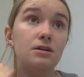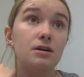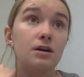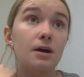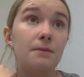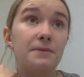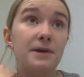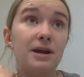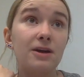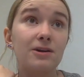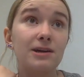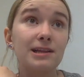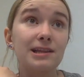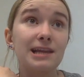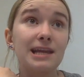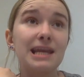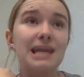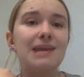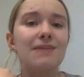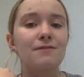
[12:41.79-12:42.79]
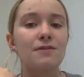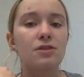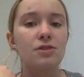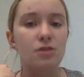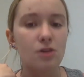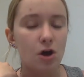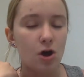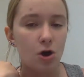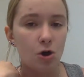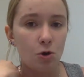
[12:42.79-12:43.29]
apparently, even
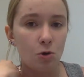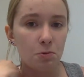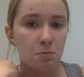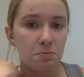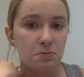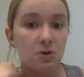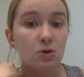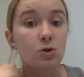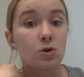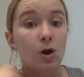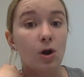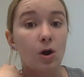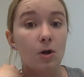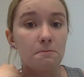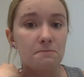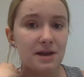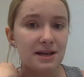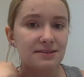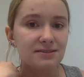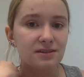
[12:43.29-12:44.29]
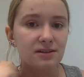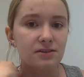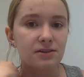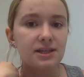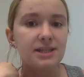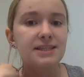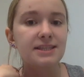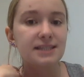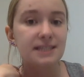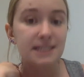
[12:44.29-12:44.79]
though the girl
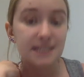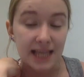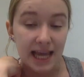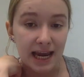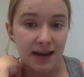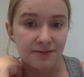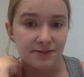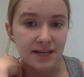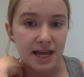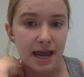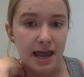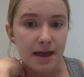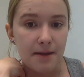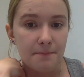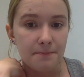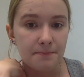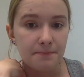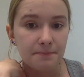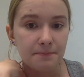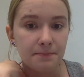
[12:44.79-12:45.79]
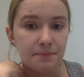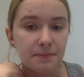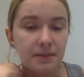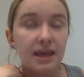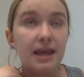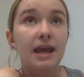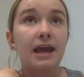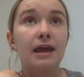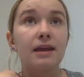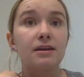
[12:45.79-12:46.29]
basically saved him
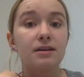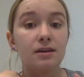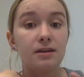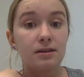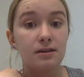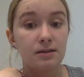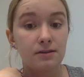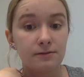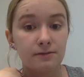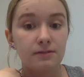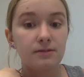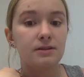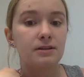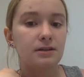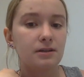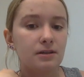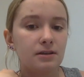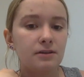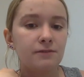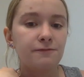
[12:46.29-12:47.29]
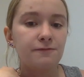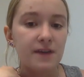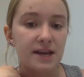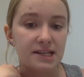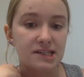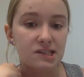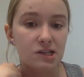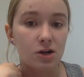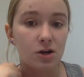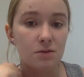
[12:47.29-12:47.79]
and
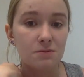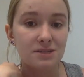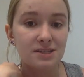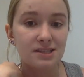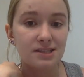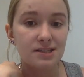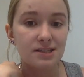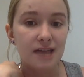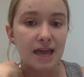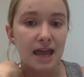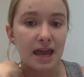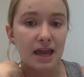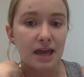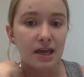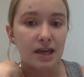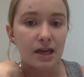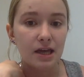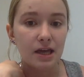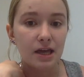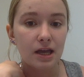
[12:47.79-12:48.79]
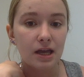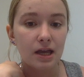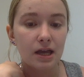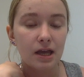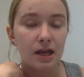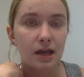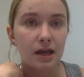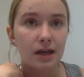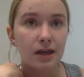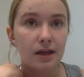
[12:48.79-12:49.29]
fixed her mistake,
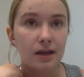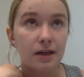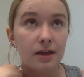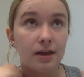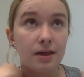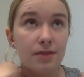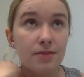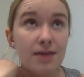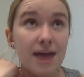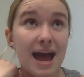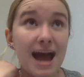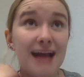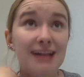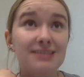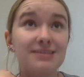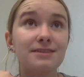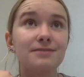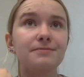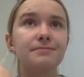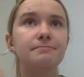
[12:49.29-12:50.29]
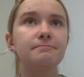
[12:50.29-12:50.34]
that